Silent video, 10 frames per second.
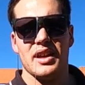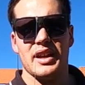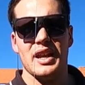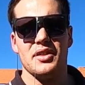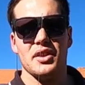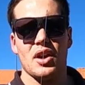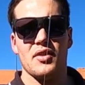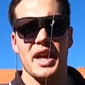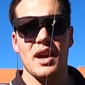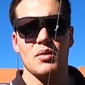And anything
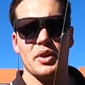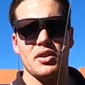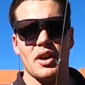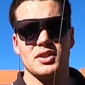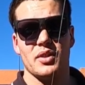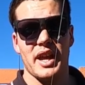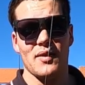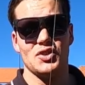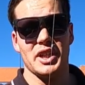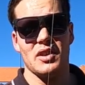over that, we go to an
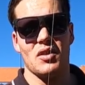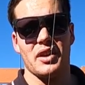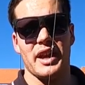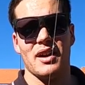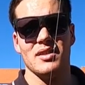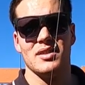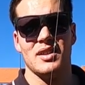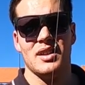FG knot now.